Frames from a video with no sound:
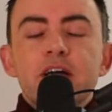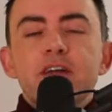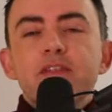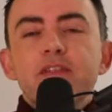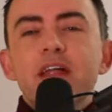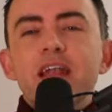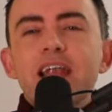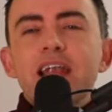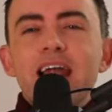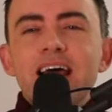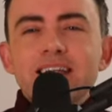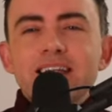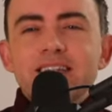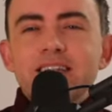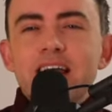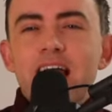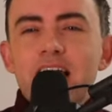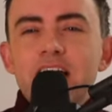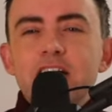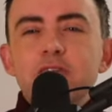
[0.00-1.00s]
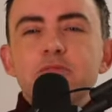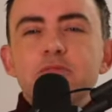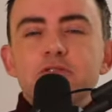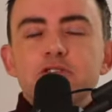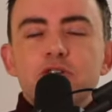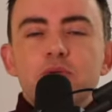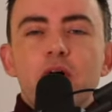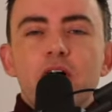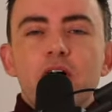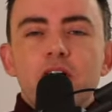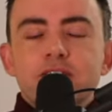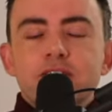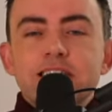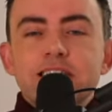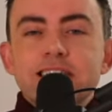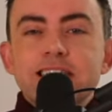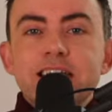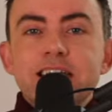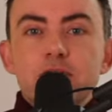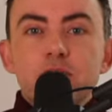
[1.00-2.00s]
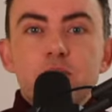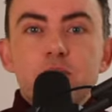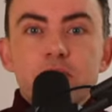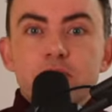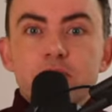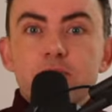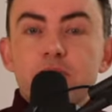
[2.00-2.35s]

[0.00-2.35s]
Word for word: the less able you are to deal with